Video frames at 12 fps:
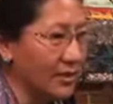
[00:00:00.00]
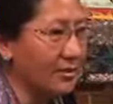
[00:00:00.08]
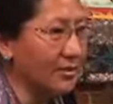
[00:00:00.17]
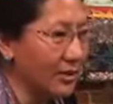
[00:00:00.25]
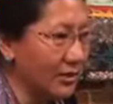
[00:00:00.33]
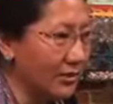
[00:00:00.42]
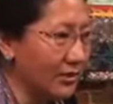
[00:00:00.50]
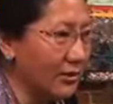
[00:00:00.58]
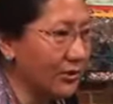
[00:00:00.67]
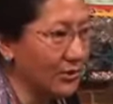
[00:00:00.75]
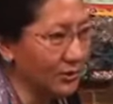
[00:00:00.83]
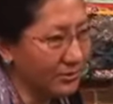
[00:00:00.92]
is male,
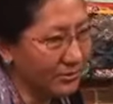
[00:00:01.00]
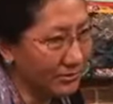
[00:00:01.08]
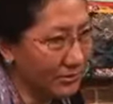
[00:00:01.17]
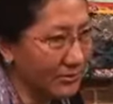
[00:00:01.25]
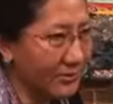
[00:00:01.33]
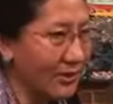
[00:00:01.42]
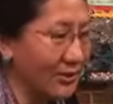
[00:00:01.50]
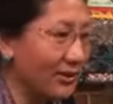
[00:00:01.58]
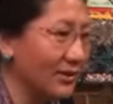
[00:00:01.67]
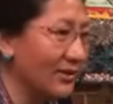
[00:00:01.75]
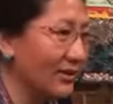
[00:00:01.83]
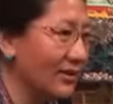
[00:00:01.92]
so
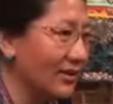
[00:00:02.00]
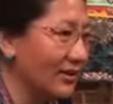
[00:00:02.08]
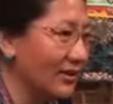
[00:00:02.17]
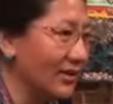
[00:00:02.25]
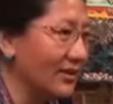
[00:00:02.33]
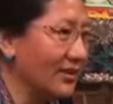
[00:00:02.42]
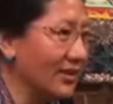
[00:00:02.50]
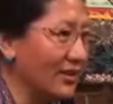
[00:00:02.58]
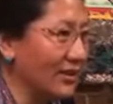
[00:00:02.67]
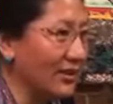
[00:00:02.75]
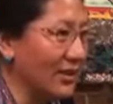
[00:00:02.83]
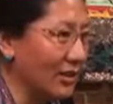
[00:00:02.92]
there's
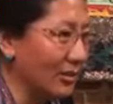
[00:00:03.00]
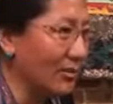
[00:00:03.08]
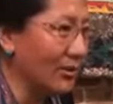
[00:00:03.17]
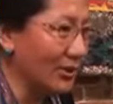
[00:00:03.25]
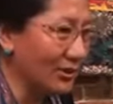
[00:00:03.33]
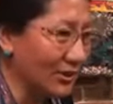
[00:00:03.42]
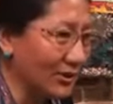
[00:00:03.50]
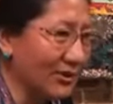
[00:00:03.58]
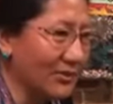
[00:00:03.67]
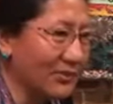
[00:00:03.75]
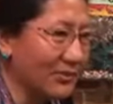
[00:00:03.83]
nothing dairy product.